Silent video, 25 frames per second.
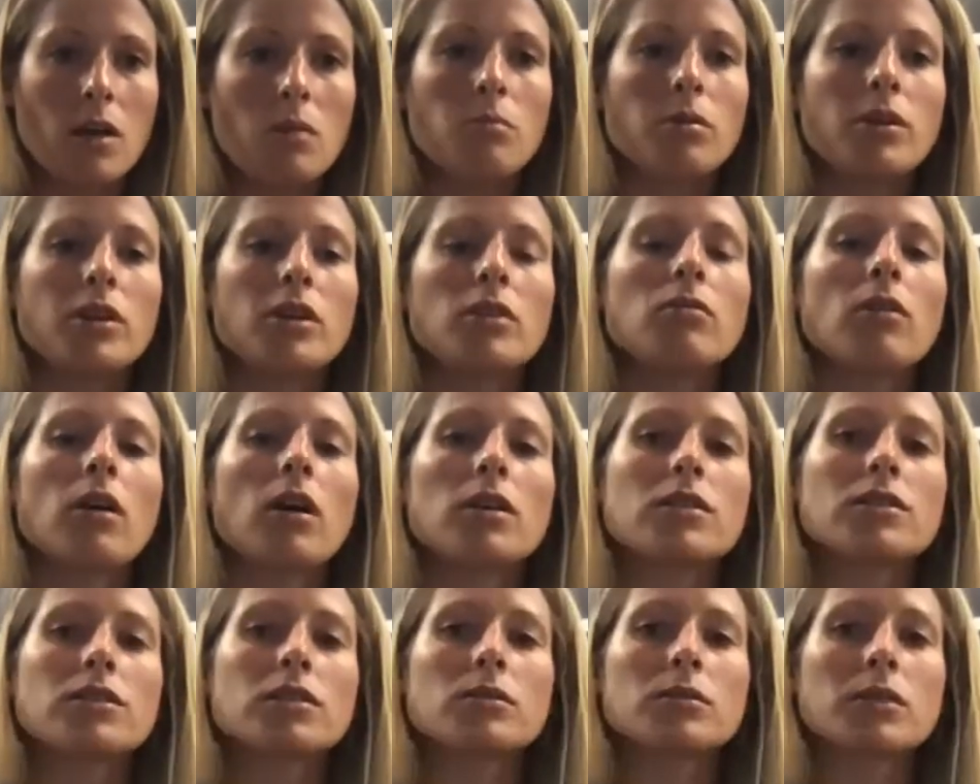but you
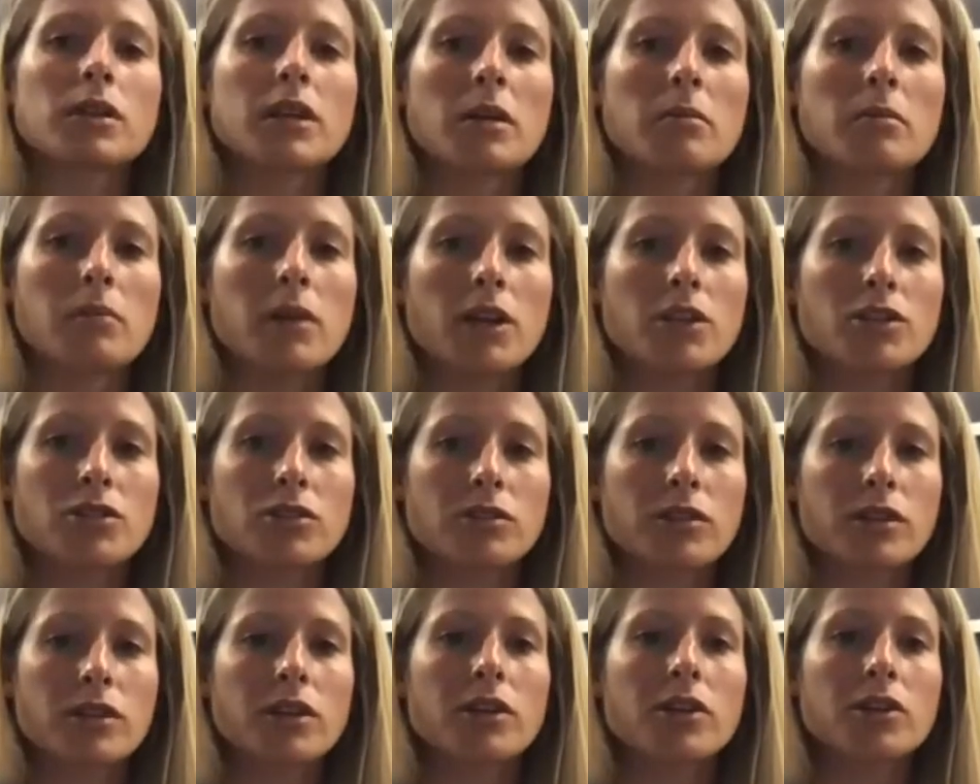also want to make
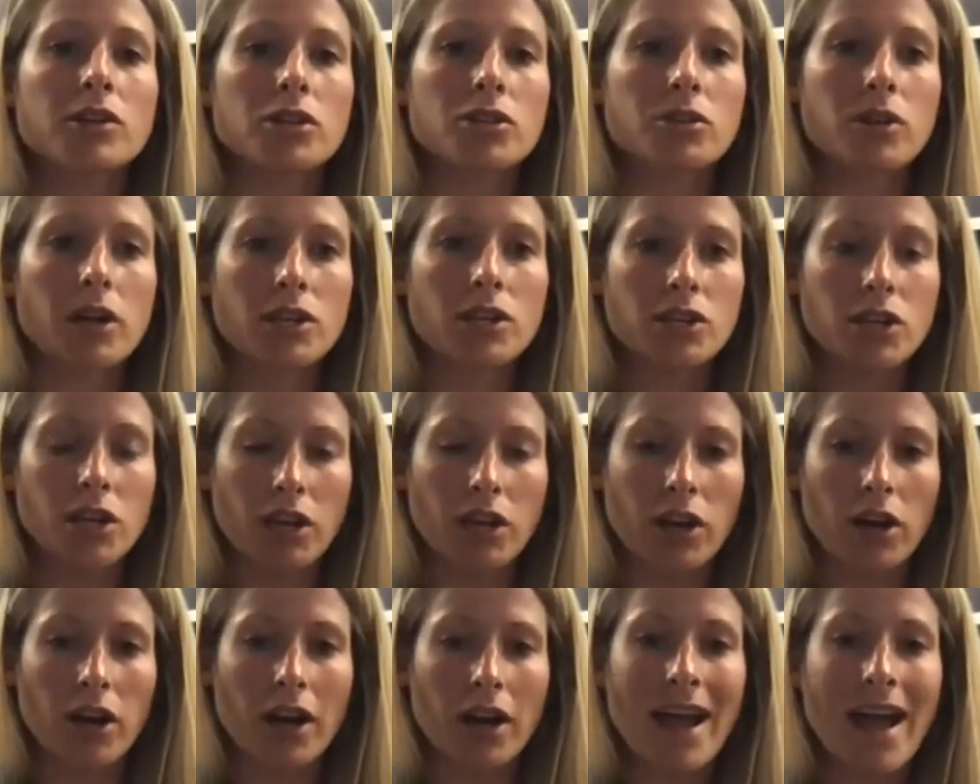sure that you're
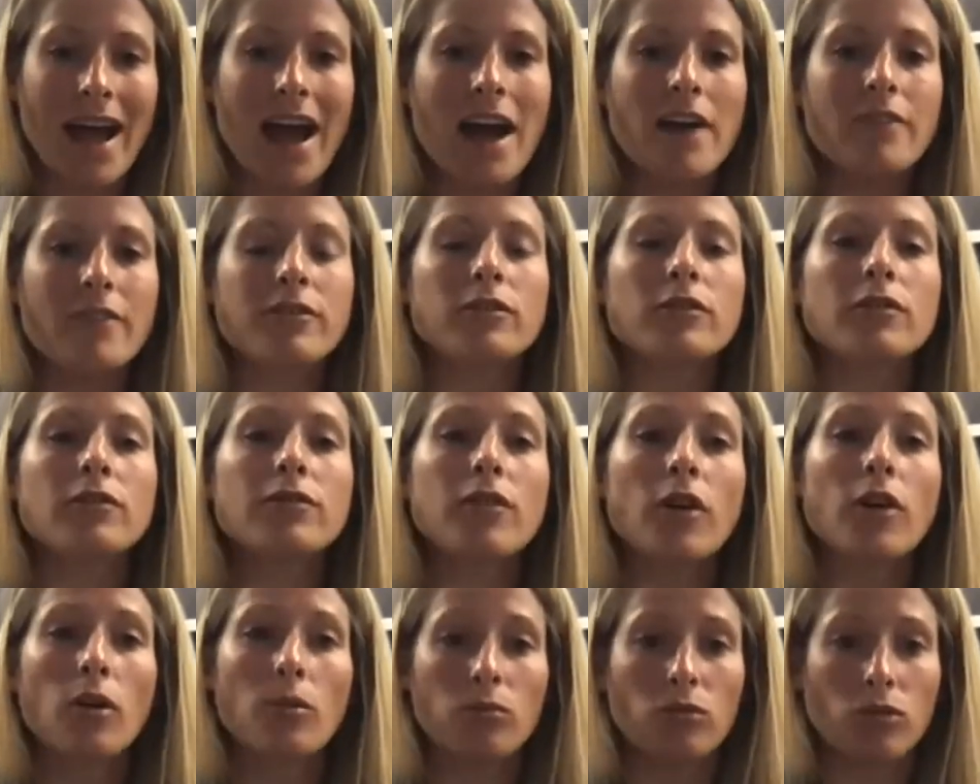stretching your calf and
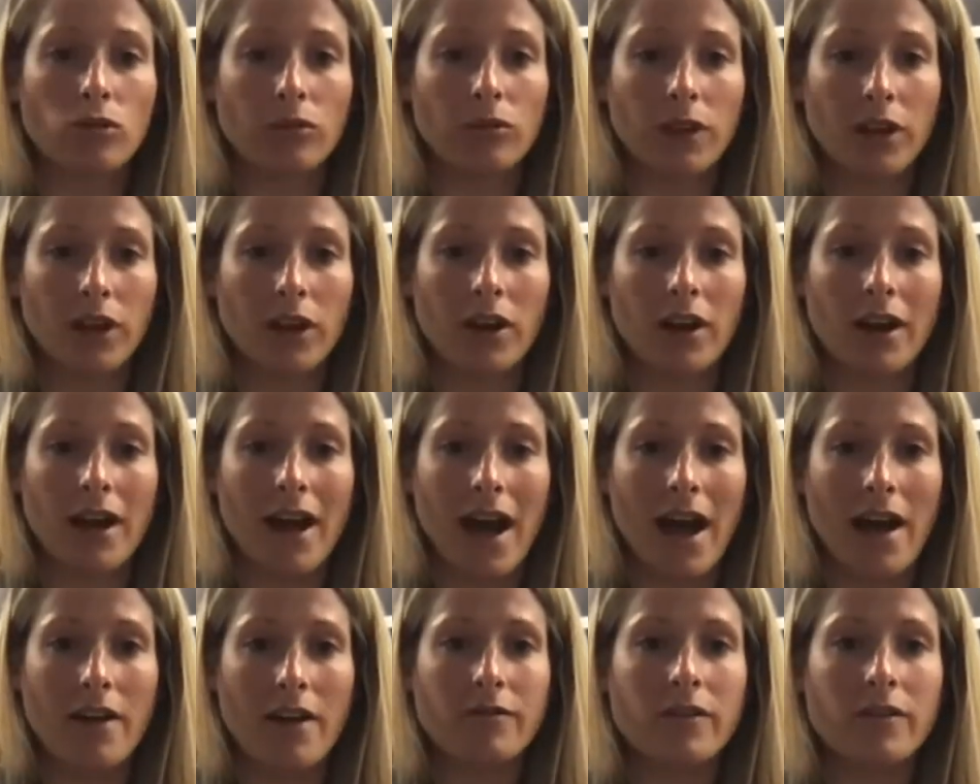foam rolling your
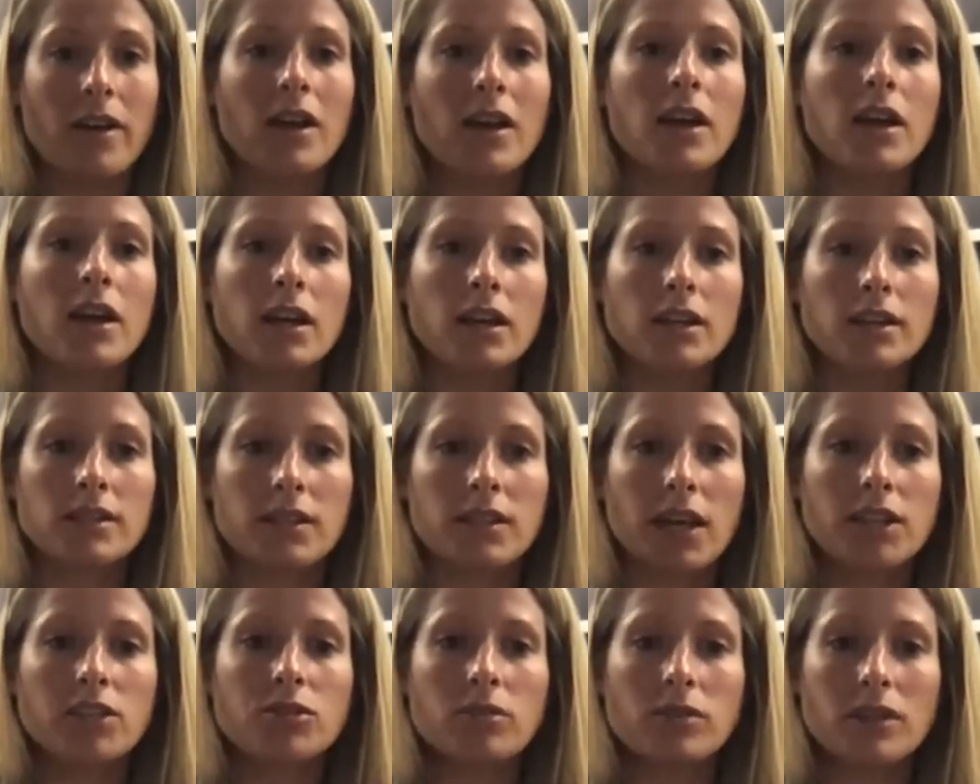calf because
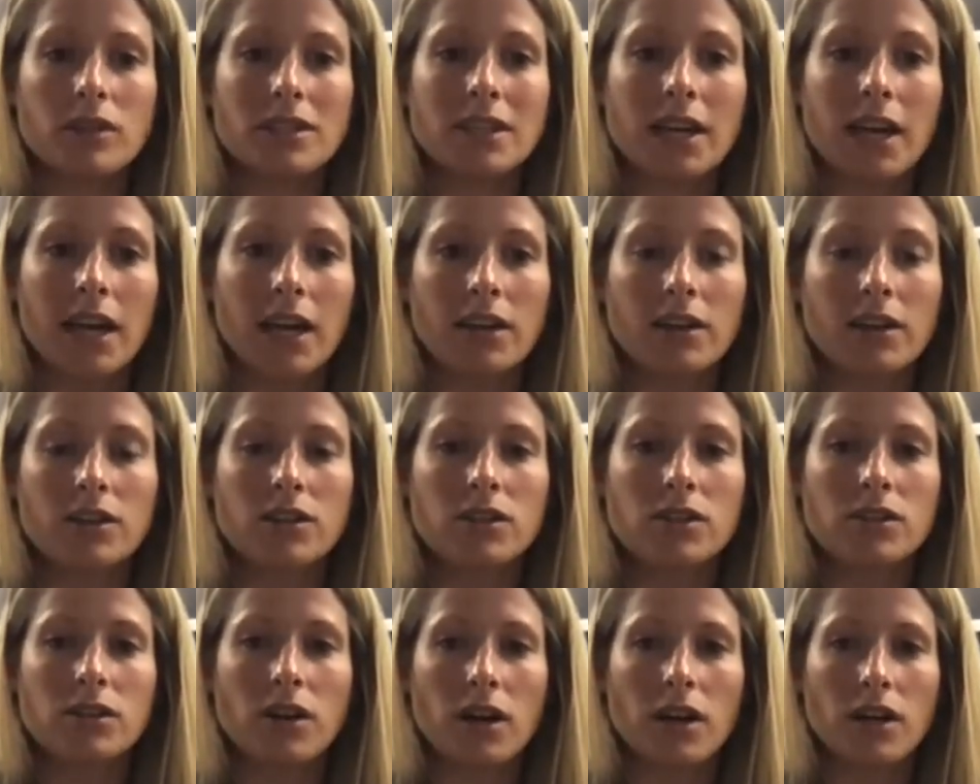that's where the tightness
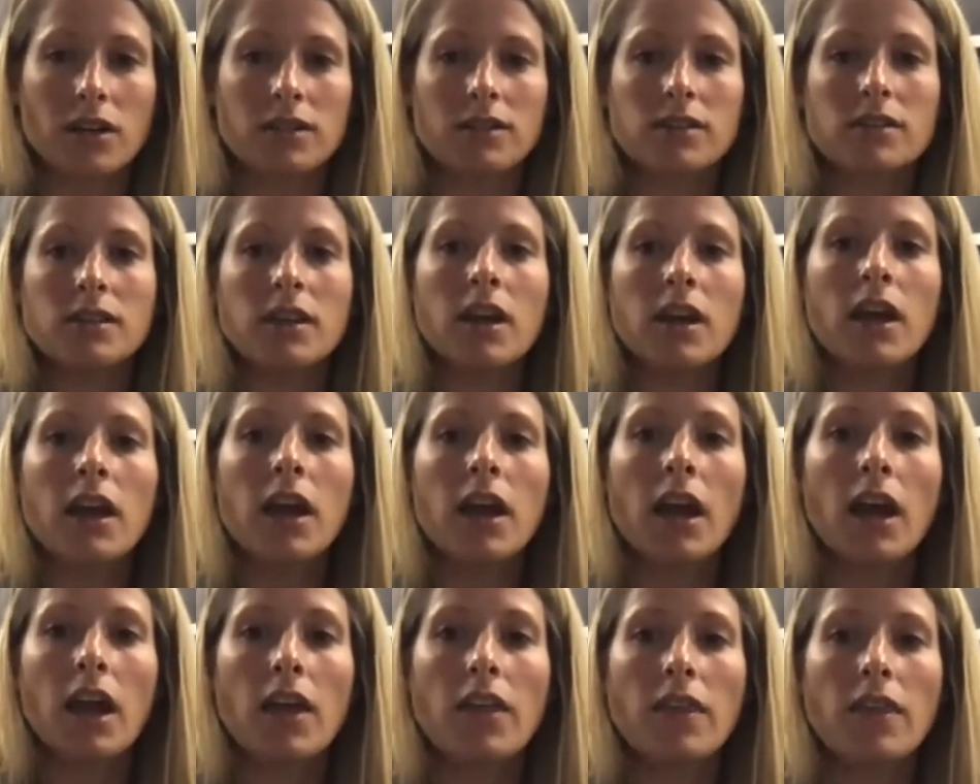starts
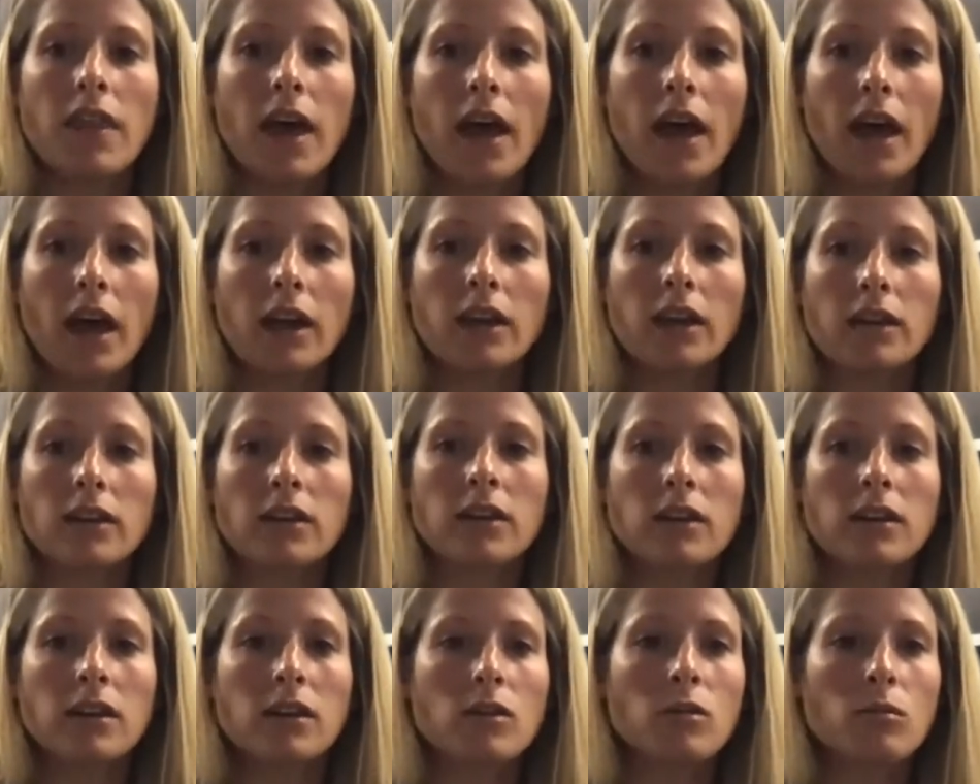and then
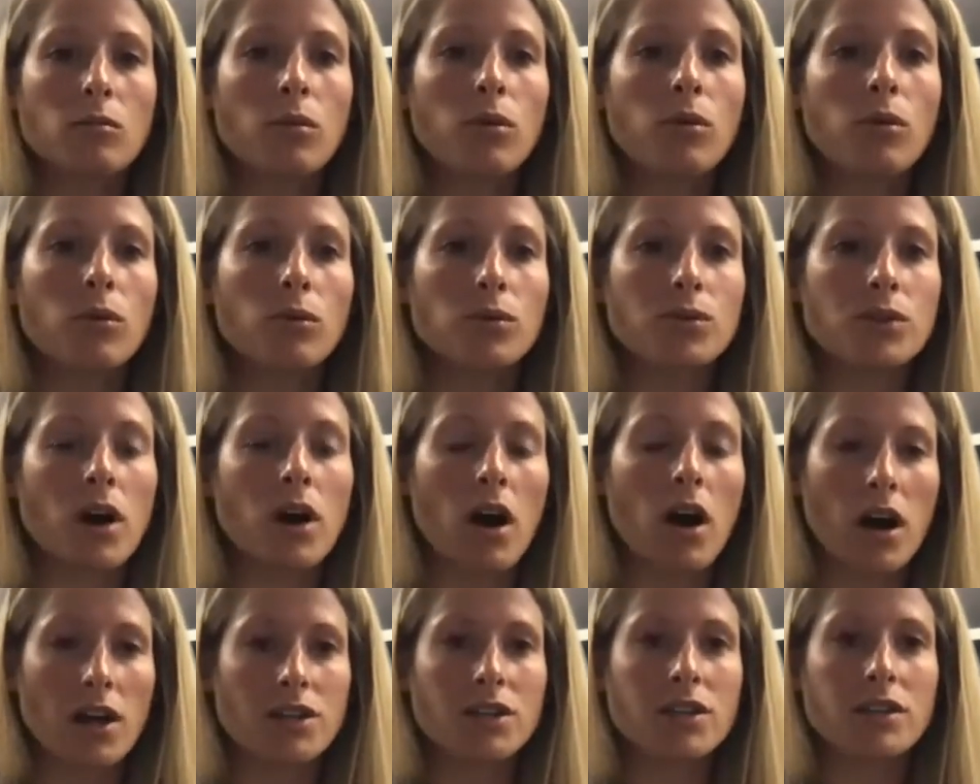pulls
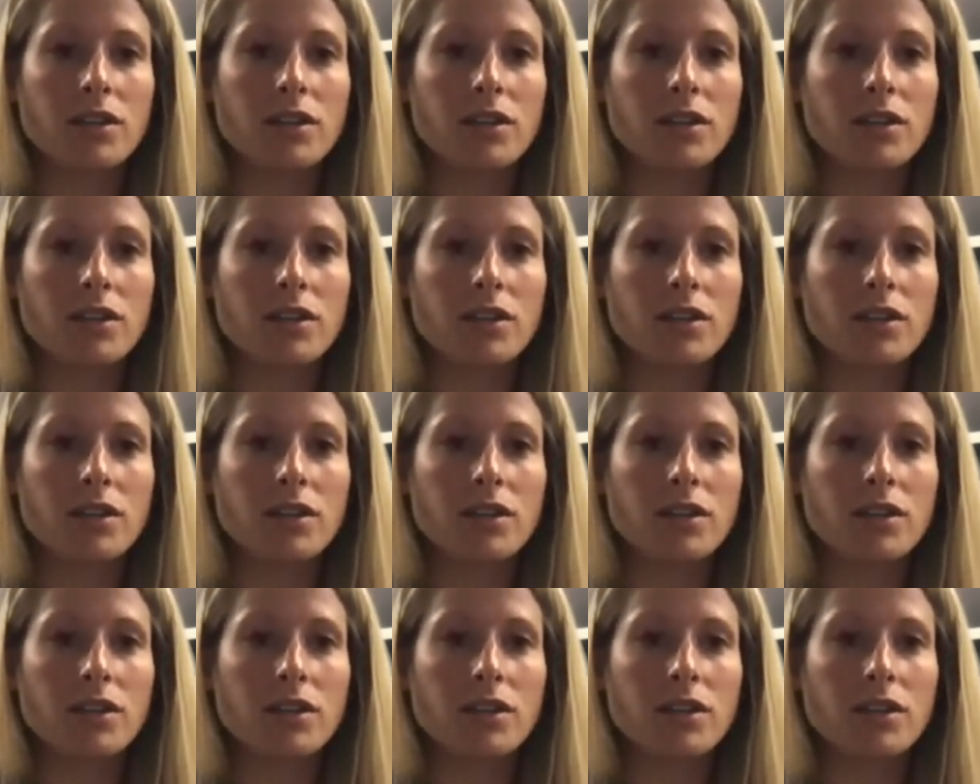onto the